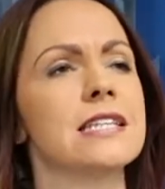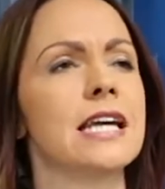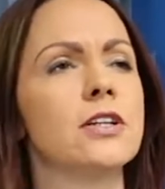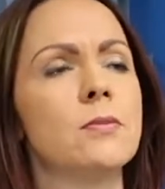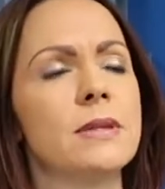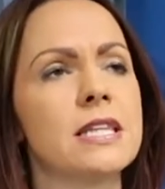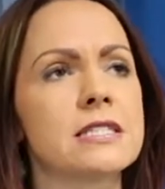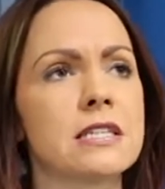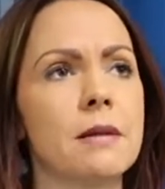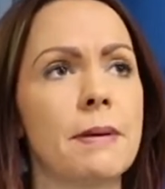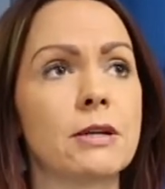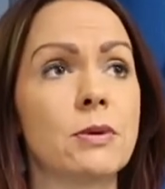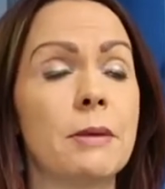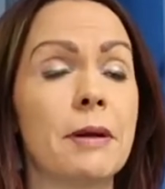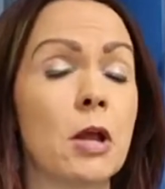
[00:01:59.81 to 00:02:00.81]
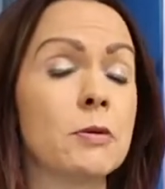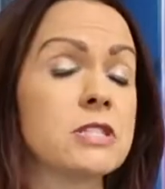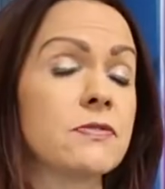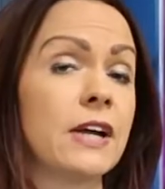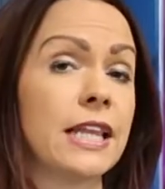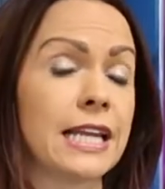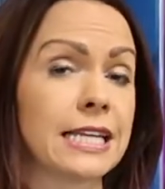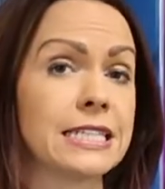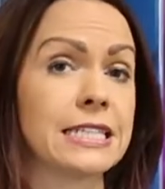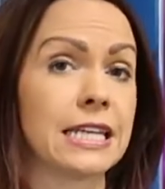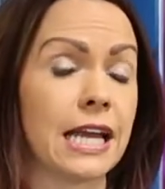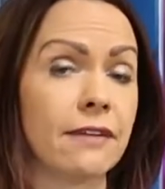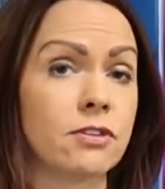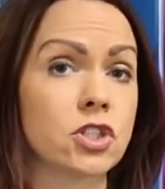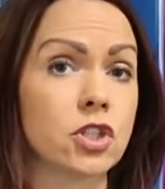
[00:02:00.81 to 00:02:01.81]
I don't mean this in a bad way, but I almost felt like I didn't
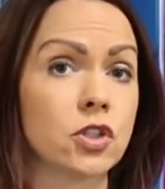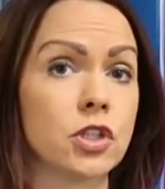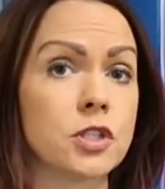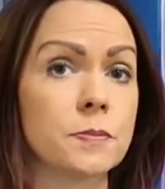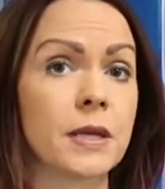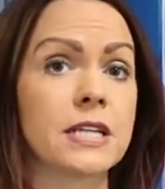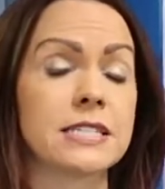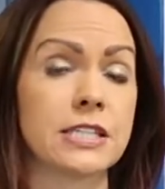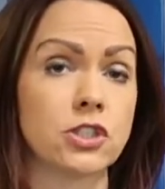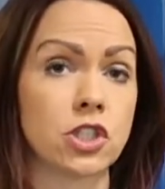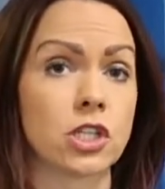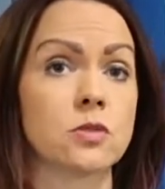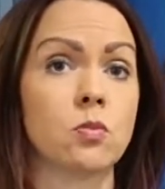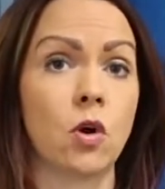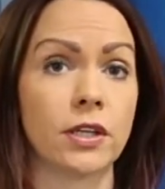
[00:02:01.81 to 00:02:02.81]
have a choice because I just